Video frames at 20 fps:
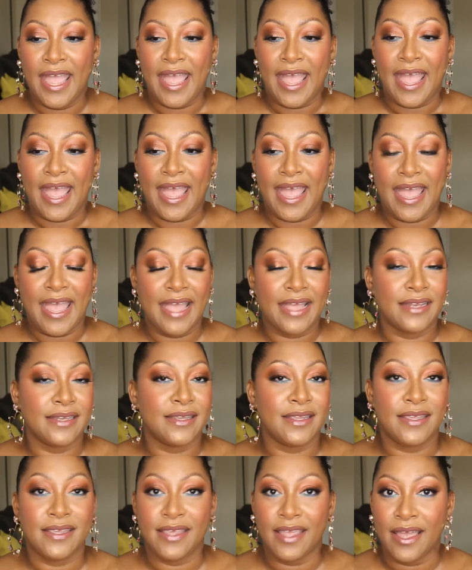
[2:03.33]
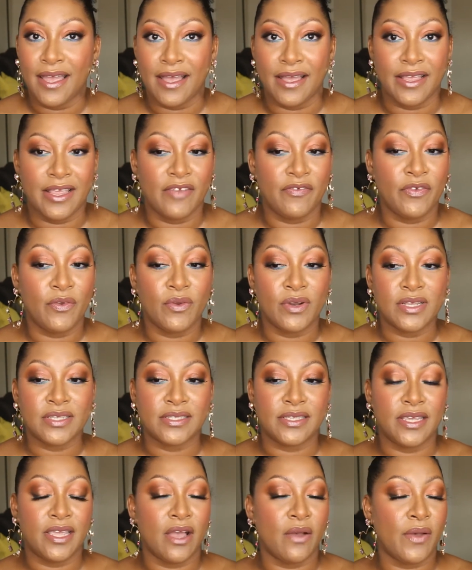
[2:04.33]
And yeah, if you want to
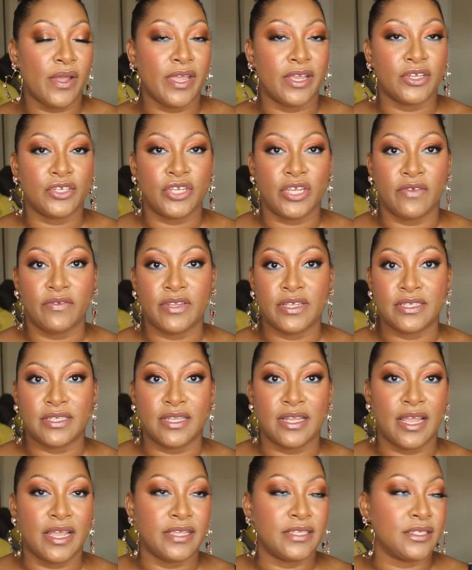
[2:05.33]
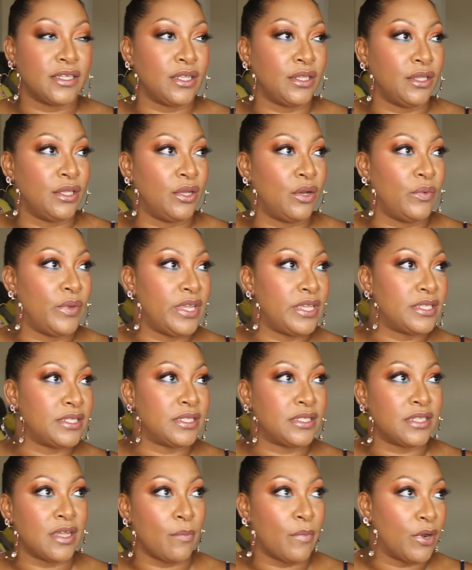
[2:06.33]
see how I achieve this nice glowy
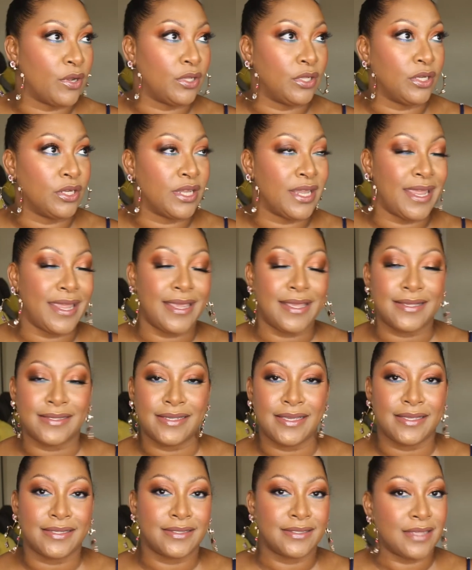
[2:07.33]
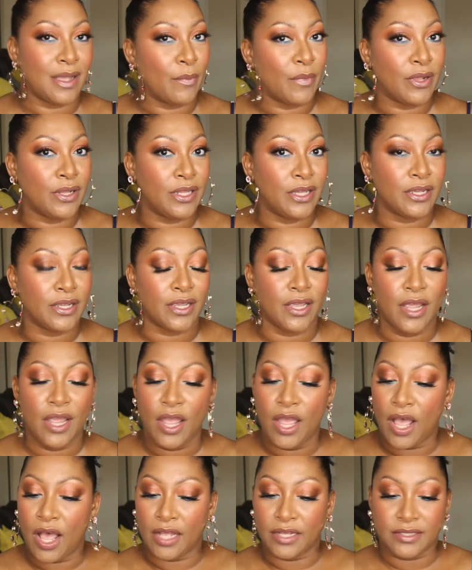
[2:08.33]
summer look, easy summer look,
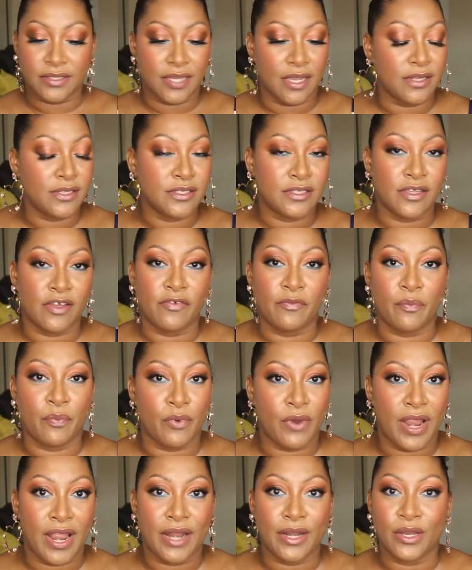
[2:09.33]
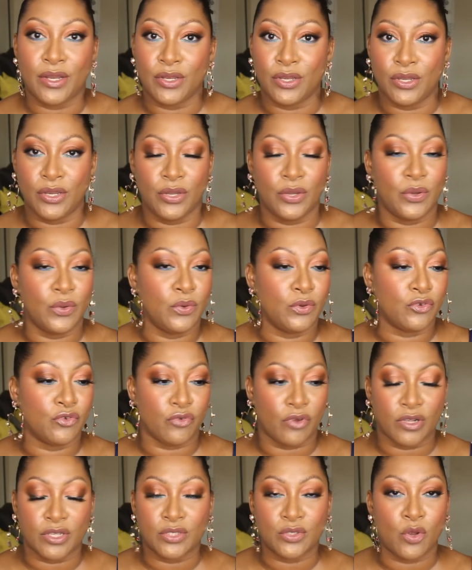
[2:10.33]
tons of brand new
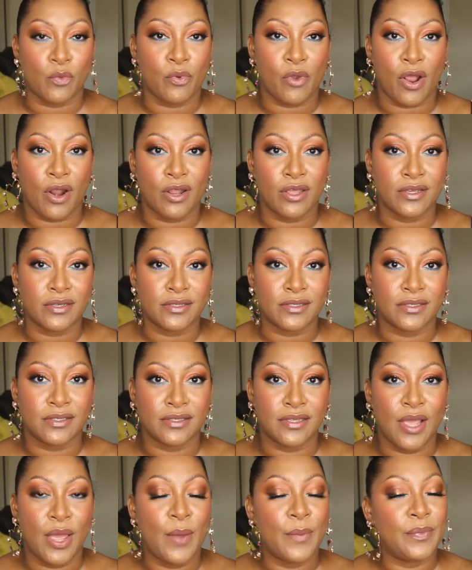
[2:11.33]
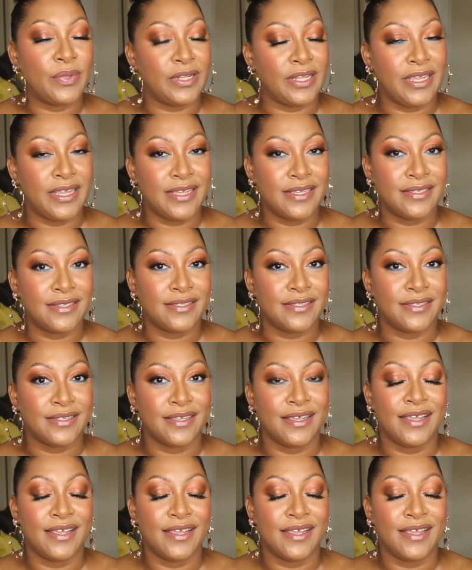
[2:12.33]
drugstore products, please